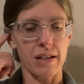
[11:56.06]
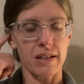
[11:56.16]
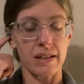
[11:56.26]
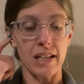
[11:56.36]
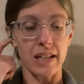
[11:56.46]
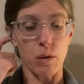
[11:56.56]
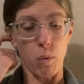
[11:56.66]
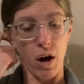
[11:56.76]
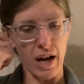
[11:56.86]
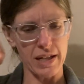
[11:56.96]
Lily
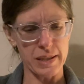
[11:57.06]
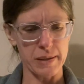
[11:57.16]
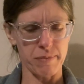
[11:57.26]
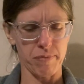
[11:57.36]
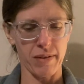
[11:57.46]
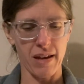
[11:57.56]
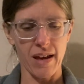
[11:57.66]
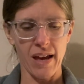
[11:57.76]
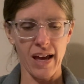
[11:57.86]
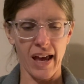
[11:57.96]
walks.
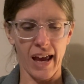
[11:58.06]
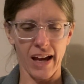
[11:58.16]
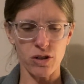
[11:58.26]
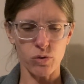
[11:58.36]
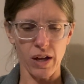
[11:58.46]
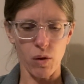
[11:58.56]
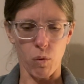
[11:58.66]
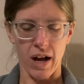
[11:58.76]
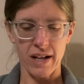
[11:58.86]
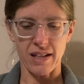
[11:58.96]
Andrea
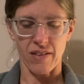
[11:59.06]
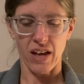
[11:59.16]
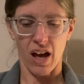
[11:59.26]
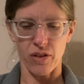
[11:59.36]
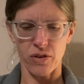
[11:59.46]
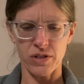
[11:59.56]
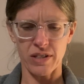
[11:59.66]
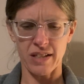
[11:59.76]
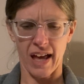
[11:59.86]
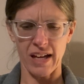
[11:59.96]
walks on the other
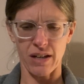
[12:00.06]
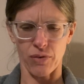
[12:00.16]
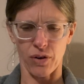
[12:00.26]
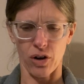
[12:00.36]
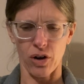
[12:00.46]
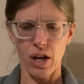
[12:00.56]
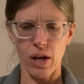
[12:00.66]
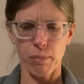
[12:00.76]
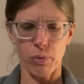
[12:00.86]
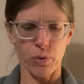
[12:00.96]
side of her,
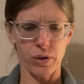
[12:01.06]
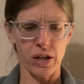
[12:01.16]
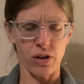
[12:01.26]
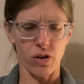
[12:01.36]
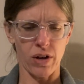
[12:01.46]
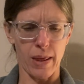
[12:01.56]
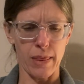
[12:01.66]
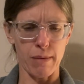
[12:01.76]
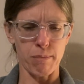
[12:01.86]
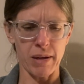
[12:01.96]
putting her
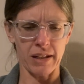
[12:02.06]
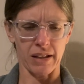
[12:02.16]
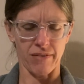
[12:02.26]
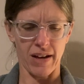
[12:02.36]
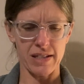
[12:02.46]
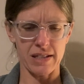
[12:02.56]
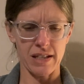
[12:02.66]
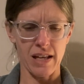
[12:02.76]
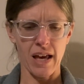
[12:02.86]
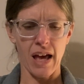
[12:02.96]
in the middle of us.
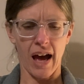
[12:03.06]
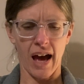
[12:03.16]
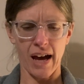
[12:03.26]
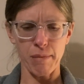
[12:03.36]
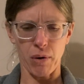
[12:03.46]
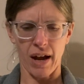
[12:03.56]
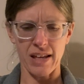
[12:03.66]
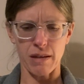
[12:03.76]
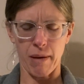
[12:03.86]
I pry the